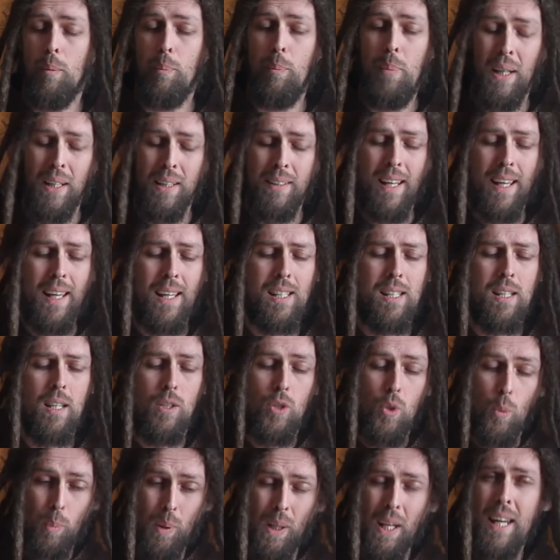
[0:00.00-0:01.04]
buildings,
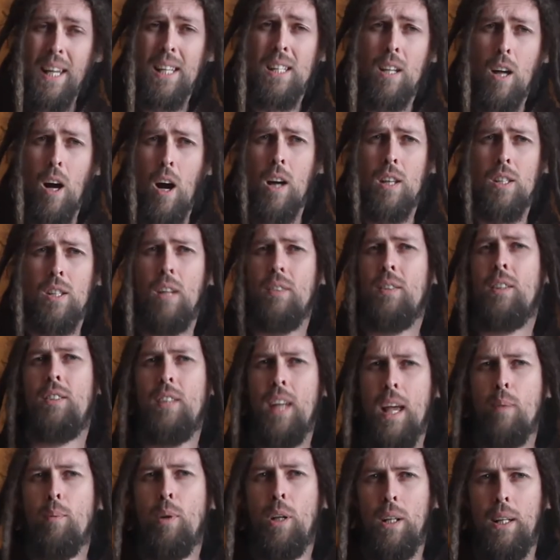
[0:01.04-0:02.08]
to place cards on the
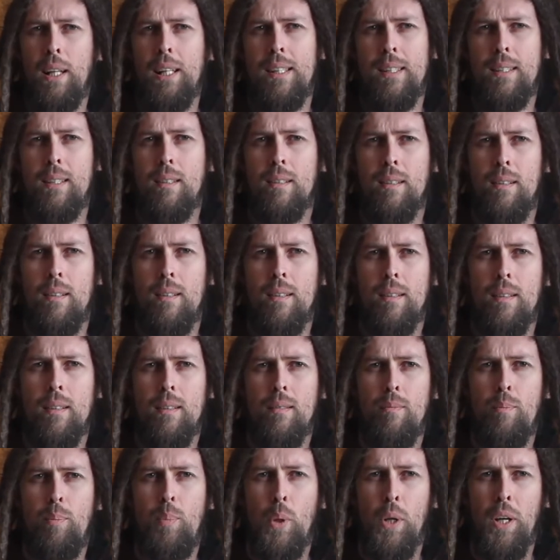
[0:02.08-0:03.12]
table, let's
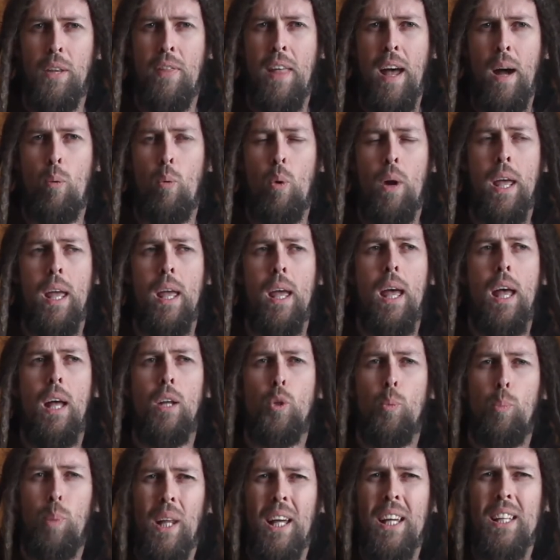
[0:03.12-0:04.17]
put it that way,
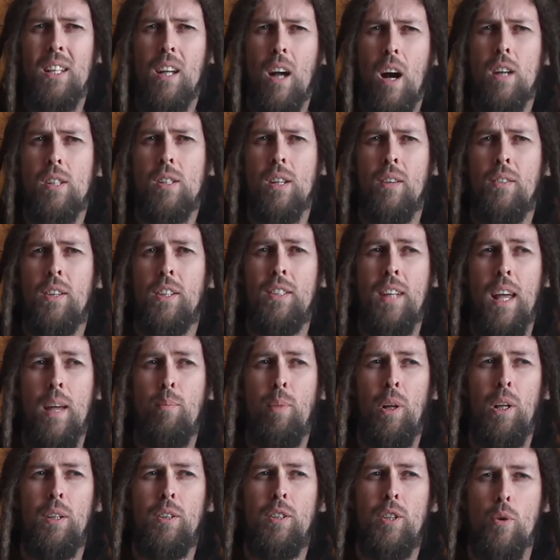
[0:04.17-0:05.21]
to place cards on the
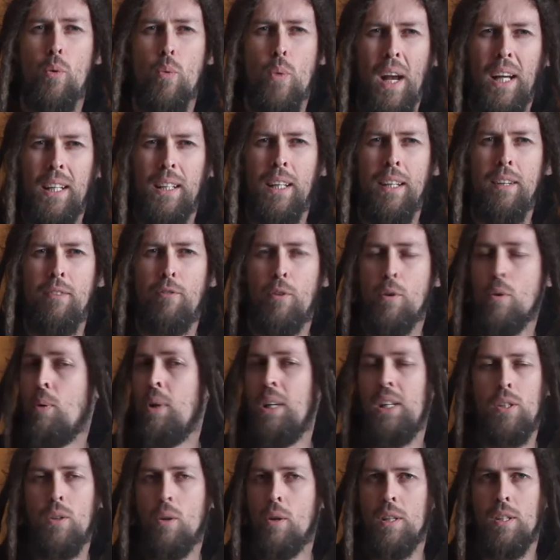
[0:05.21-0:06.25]
table directly for
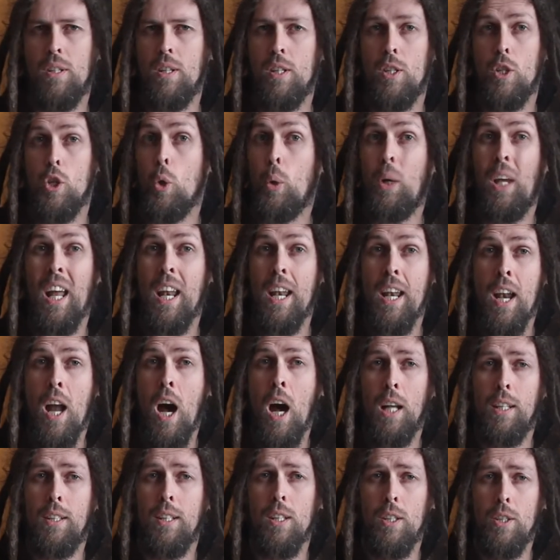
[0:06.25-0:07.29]
resources. You
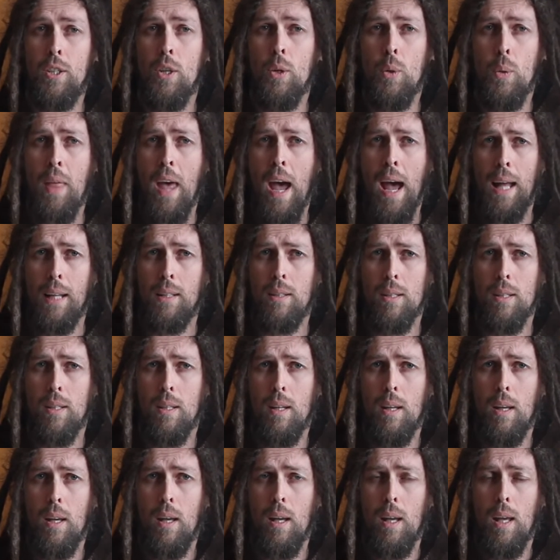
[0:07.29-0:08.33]
cannot do that.
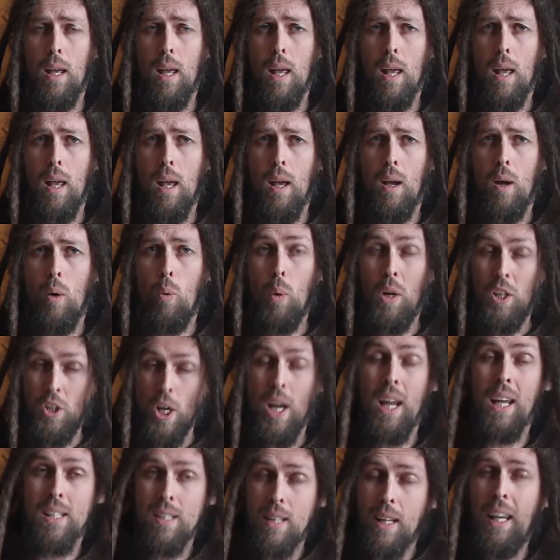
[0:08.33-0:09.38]

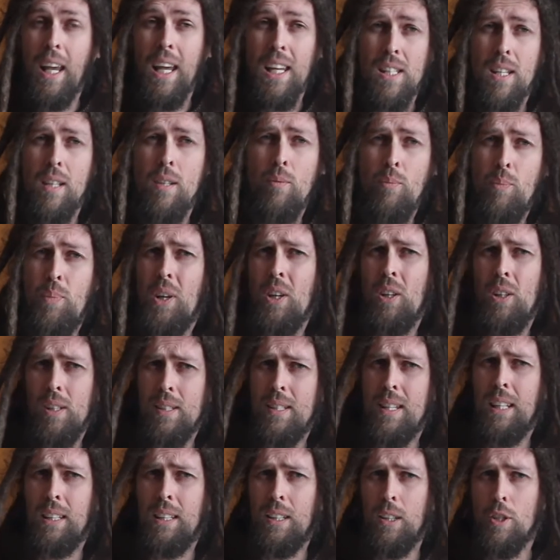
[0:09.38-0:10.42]
Which is the case in Imperial
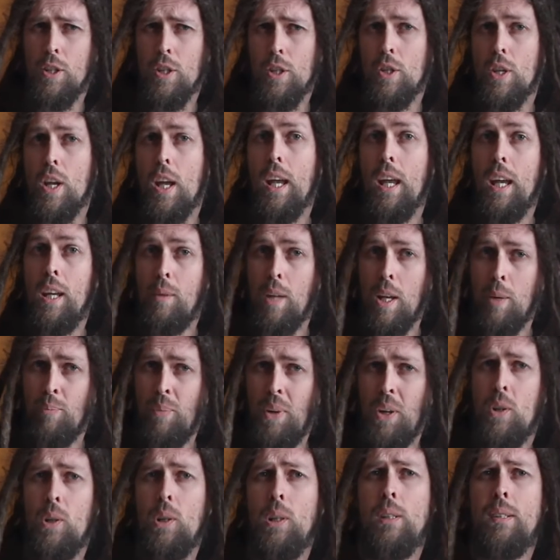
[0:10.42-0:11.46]
Settlers. In
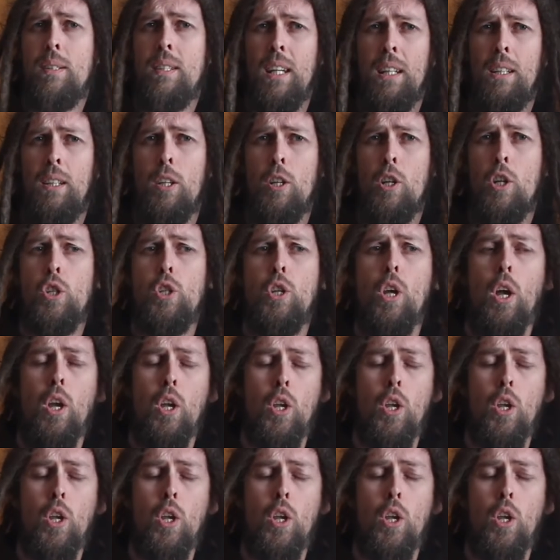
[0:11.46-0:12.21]
Imperial Settlers,